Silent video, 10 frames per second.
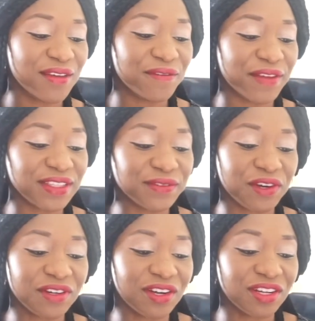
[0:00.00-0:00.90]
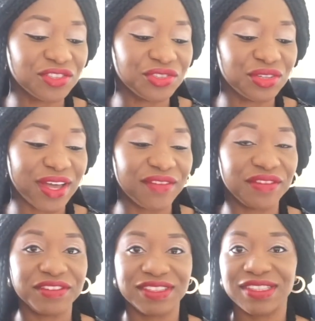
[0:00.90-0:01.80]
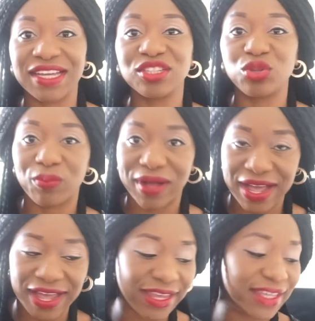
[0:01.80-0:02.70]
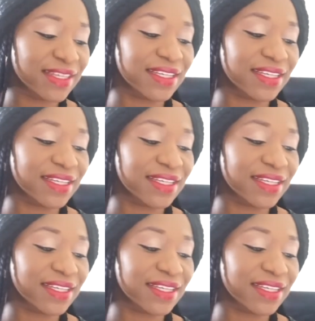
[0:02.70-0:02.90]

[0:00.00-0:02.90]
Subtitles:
First foreign country you ever visited, Dubai.